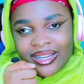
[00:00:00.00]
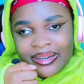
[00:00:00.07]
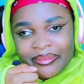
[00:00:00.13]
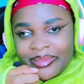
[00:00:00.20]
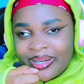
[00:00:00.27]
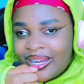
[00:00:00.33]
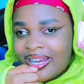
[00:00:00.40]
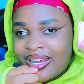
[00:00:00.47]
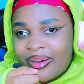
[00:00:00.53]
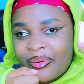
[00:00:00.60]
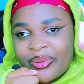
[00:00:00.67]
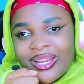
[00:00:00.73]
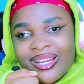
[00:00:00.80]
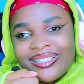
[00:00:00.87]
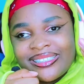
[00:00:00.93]
Bruh,
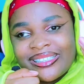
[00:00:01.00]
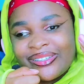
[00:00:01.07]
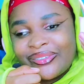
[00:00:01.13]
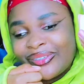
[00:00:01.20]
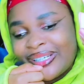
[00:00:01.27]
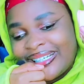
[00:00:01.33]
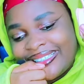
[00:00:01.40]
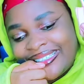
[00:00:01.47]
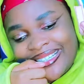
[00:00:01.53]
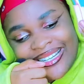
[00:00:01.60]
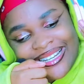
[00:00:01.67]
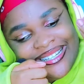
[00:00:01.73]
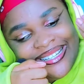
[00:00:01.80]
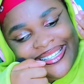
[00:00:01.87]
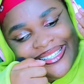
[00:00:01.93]
we all know what
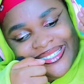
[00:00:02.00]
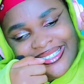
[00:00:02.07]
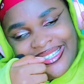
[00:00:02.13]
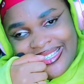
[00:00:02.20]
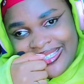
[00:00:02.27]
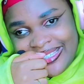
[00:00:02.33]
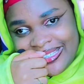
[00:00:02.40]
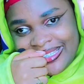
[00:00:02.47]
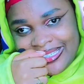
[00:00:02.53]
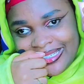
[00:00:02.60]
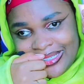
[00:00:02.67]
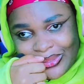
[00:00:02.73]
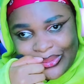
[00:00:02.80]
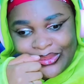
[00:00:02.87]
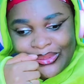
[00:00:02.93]
Kalenjins
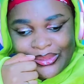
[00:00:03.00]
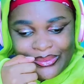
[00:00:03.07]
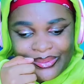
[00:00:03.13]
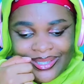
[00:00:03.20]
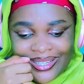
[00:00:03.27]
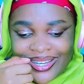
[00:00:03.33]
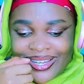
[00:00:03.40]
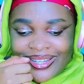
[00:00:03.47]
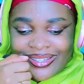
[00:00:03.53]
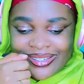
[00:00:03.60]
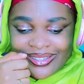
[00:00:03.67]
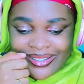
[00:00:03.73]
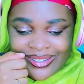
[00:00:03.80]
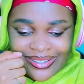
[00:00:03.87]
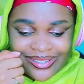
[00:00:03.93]
do. We all
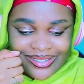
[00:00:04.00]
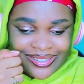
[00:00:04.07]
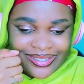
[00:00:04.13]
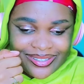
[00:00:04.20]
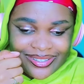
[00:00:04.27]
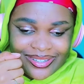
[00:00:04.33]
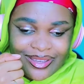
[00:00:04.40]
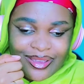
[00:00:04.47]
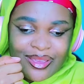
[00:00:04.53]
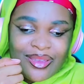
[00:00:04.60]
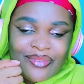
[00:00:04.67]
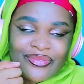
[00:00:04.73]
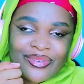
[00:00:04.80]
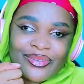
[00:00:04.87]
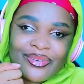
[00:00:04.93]
know.
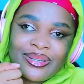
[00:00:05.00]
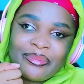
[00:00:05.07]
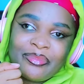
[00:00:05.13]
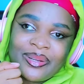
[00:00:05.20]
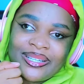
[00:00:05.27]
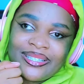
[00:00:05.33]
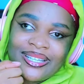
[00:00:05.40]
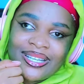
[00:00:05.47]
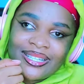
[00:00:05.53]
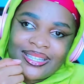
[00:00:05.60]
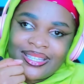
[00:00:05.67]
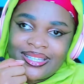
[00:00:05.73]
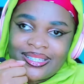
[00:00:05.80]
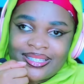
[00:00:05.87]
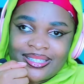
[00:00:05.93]
If you could predict
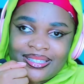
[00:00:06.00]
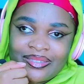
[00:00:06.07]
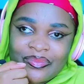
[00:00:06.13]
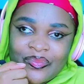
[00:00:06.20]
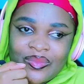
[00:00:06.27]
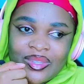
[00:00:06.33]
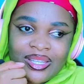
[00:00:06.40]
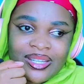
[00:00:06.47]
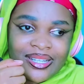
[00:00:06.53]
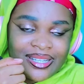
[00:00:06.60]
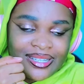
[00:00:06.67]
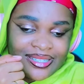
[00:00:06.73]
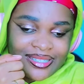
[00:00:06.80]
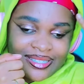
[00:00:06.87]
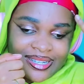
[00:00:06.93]
this,
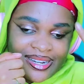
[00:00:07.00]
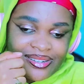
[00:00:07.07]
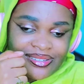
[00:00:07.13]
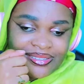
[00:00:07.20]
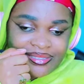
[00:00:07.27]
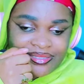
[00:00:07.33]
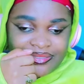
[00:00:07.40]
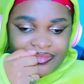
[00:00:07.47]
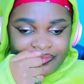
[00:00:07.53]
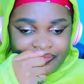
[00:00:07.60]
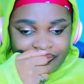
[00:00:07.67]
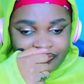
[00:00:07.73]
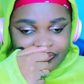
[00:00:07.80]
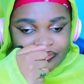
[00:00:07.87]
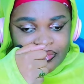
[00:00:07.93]
like, I don't know.
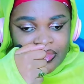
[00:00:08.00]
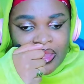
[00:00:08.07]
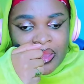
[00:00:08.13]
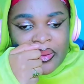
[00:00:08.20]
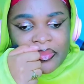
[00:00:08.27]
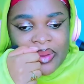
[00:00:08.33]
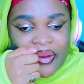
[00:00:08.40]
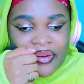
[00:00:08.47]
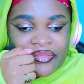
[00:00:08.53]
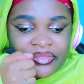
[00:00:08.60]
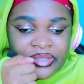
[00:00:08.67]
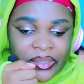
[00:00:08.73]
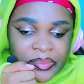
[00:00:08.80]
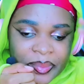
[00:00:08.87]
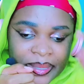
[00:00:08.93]

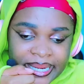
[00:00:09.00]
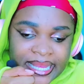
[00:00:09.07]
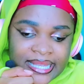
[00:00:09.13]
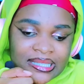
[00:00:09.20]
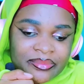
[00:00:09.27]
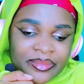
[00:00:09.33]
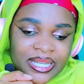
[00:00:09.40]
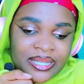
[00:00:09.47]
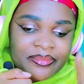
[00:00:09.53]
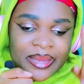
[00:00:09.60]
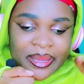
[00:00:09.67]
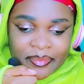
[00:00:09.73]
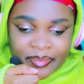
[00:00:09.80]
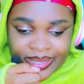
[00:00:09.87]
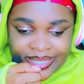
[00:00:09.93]
Powerful prayers made
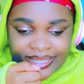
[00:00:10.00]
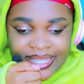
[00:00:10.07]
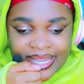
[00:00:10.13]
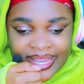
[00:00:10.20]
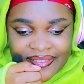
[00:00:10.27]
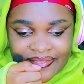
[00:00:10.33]
by Pastor